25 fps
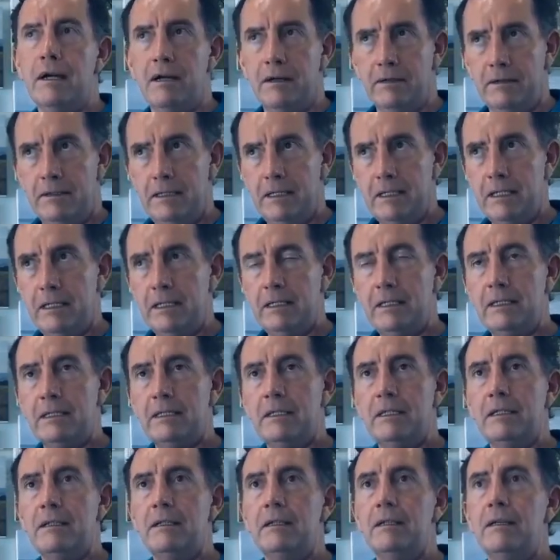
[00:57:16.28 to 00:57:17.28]
Yeah, it
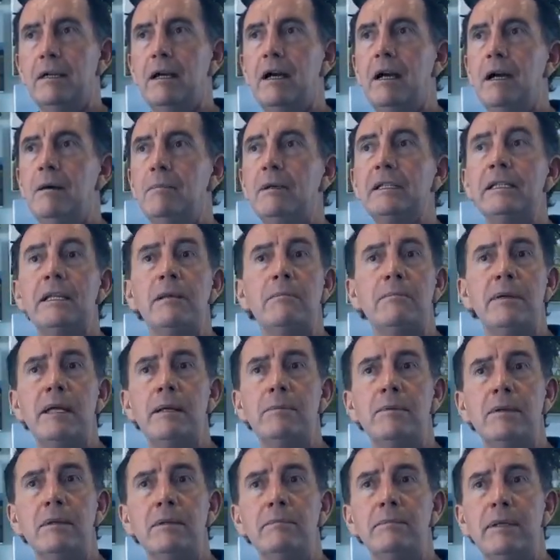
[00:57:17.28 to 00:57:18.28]
is. But then
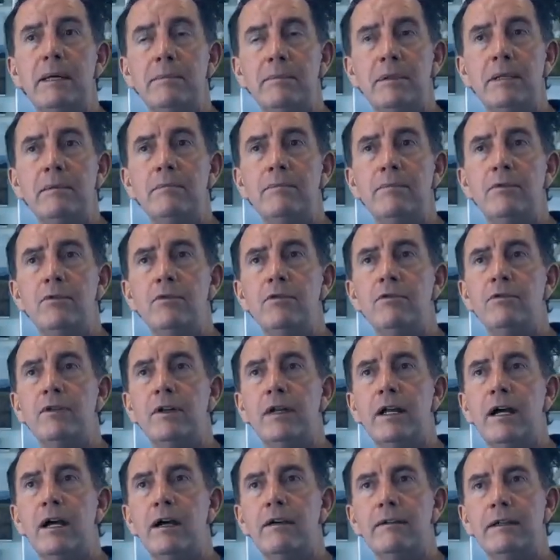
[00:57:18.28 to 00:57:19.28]
people improve
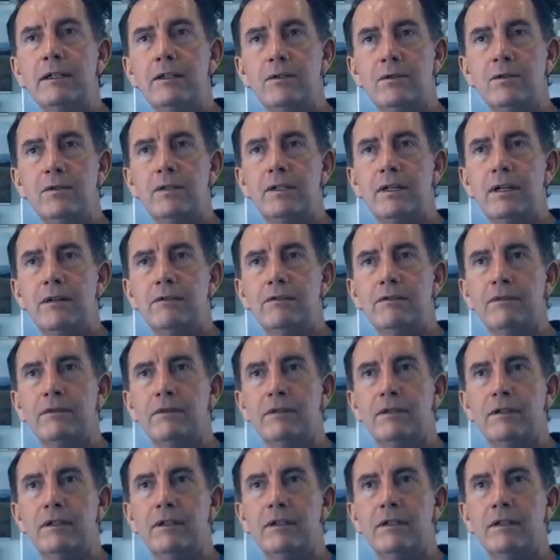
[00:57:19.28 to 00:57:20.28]
on how they do stuff.
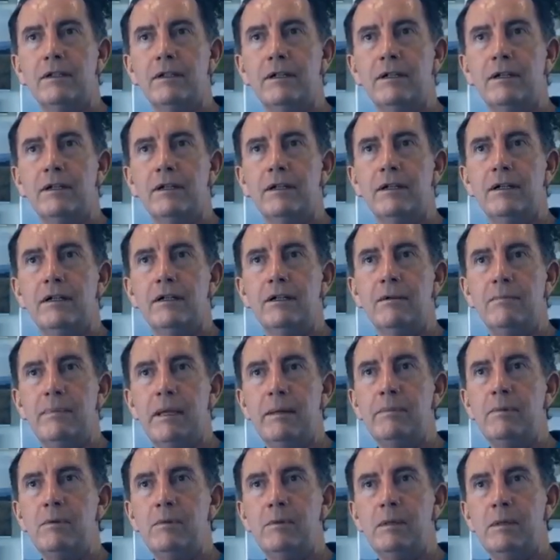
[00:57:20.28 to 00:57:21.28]

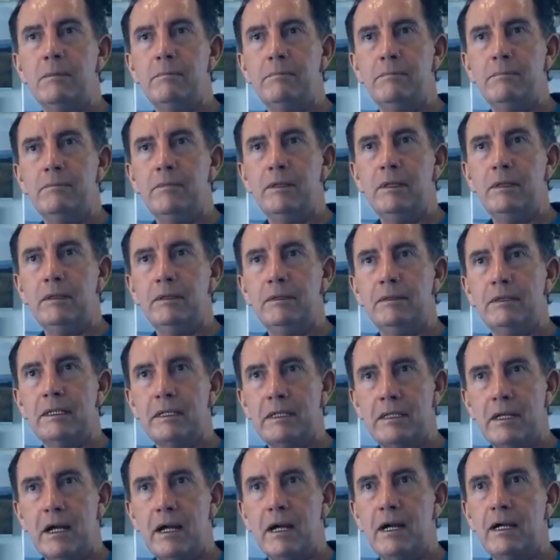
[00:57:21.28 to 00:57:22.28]
People will
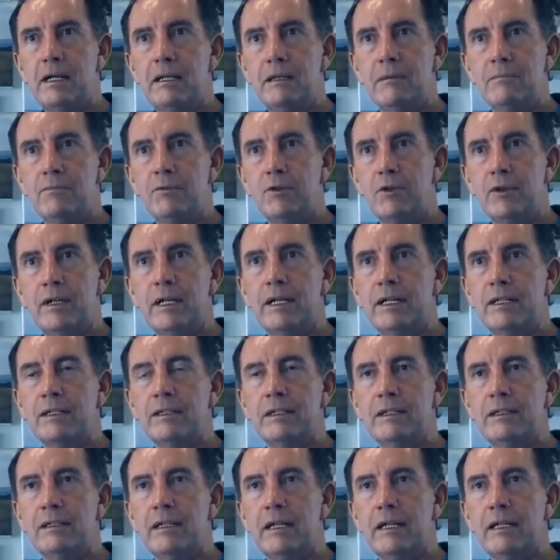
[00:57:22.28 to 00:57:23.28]
design
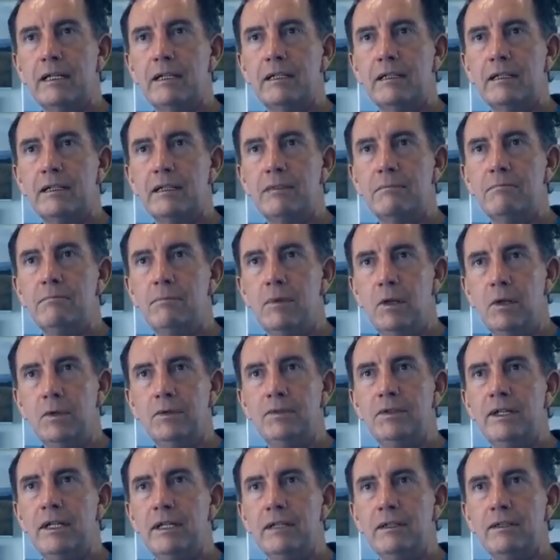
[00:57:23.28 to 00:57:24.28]
products that they can just
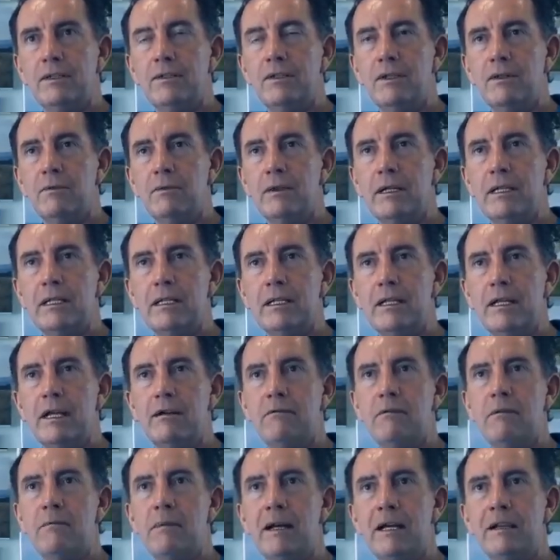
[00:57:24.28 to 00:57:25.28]
bolt in. So whereas
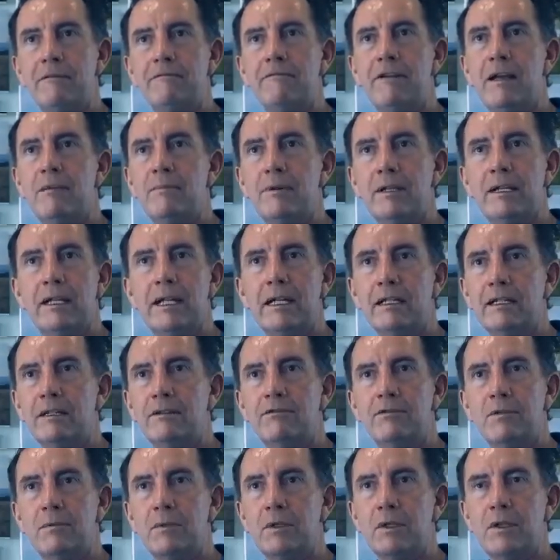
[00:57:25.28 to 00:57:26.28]
here we might
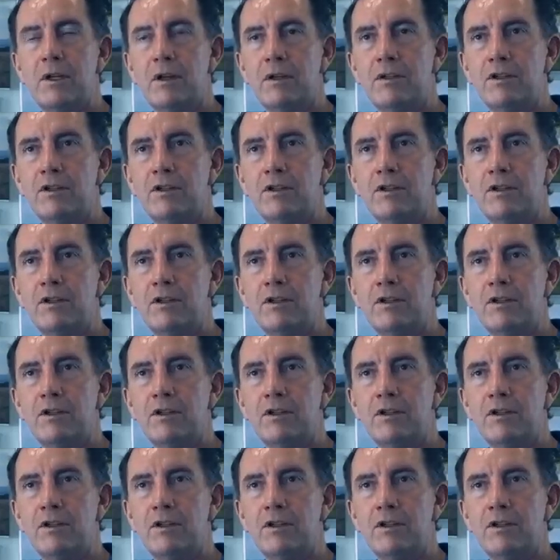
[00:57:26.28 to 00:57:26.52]
fabricate it from